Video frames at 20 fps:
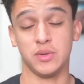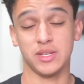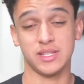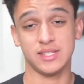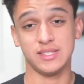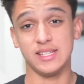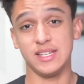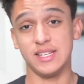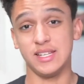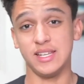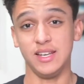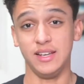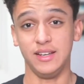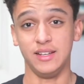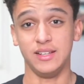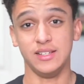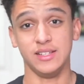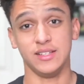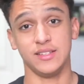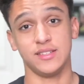exceeded,
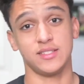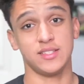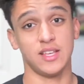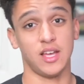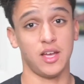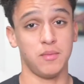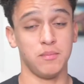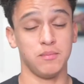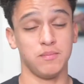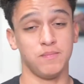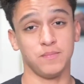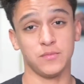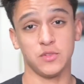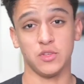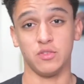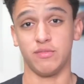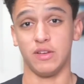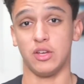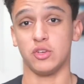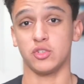some
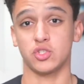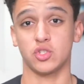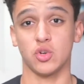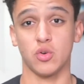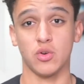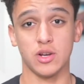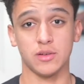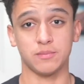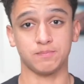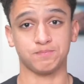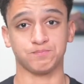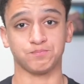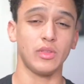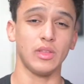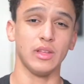you fell short,